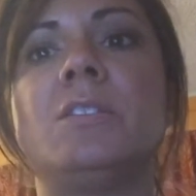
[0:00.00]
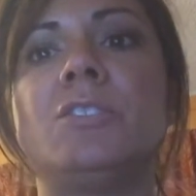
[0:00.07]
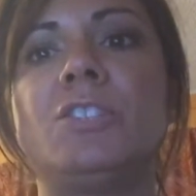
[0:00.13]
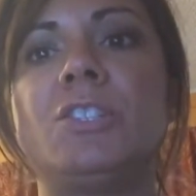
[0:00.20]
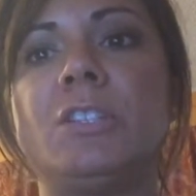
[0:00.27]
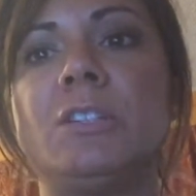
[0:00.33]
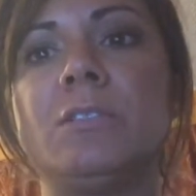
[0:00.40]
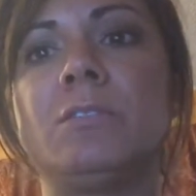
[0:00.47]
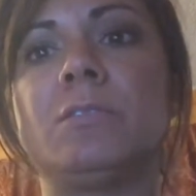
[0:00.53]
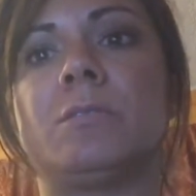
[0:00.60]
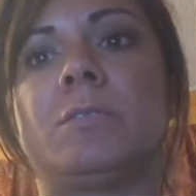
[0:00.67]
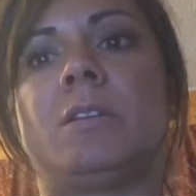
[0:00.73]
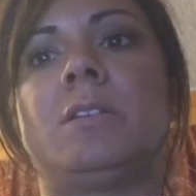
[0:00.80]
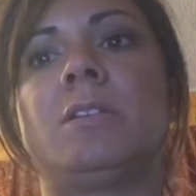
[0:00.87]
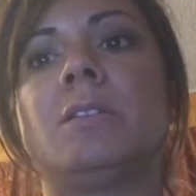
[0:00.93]

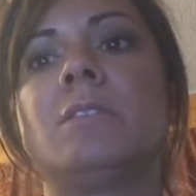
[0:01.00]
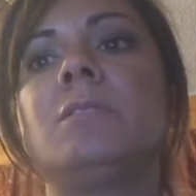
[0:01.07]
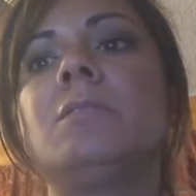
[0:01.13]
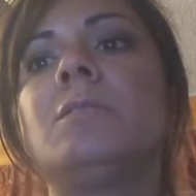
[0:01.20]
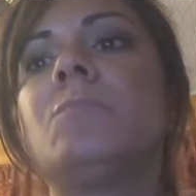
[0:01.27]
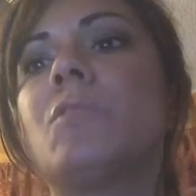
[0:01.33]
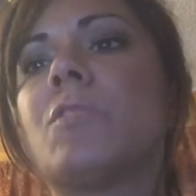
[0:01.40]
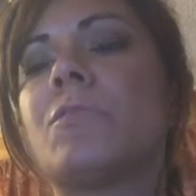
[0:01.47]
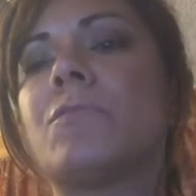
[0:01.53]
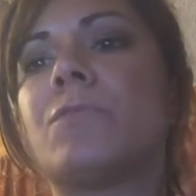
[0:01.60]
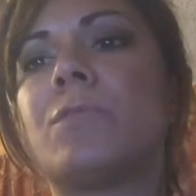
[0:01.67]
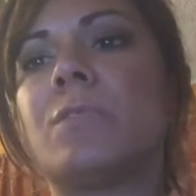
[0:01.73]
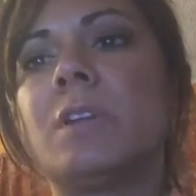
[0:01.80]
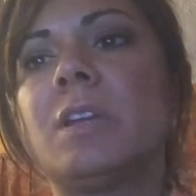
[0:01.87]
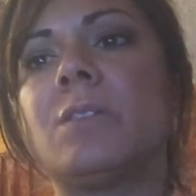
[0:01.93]
children, including more
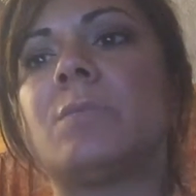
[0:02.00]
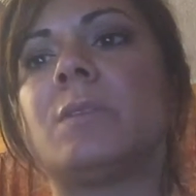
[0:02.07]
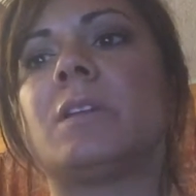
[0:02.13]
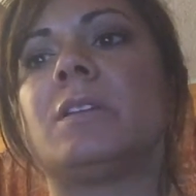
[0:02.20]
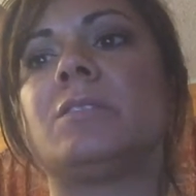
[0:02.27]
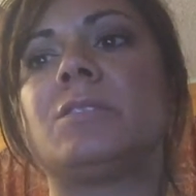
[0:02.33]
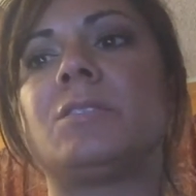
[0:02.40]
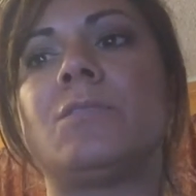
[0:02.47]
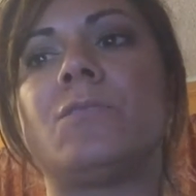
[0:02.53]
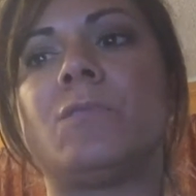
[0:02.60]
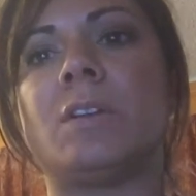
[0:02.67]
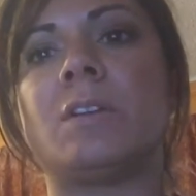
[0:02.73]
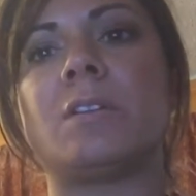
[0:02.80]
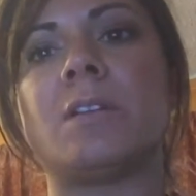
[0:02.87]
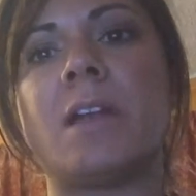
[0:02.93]
frequent and
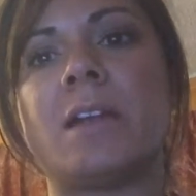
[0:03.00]
severe